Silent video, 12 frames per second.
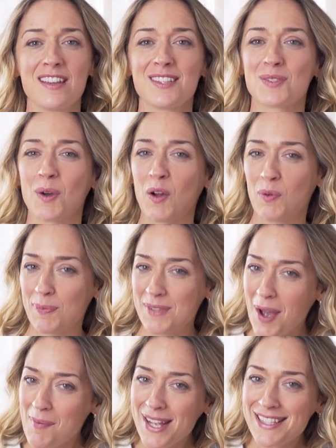So I whipped
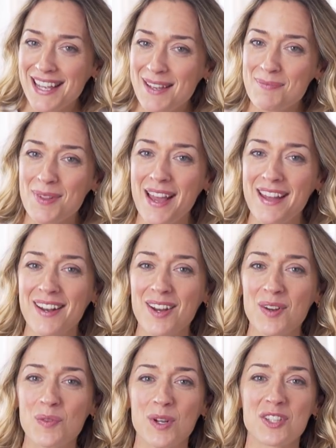out my date
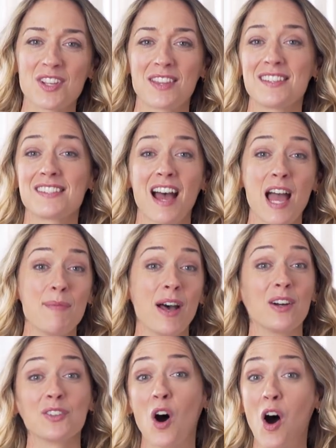planner, which at the time
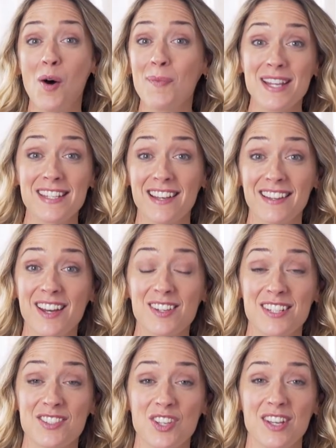held all my daily
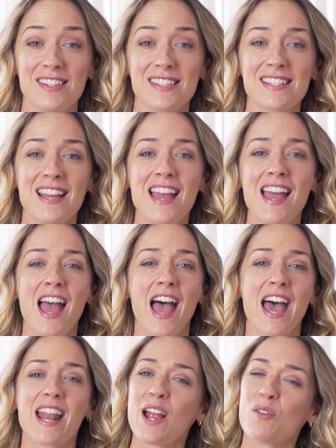auditions,
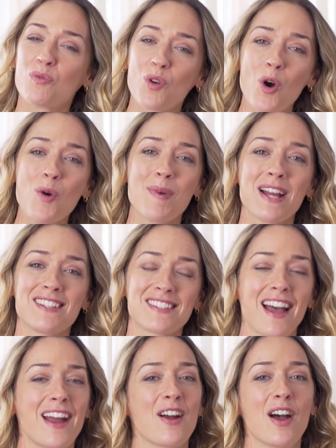and I wrote my
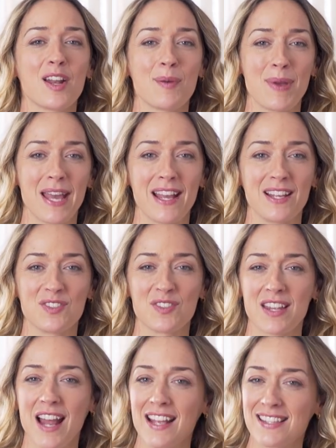desire on a page
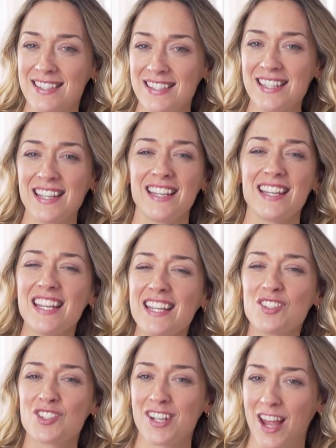that I'd see
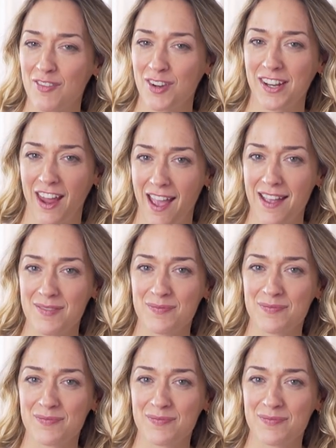each and every day.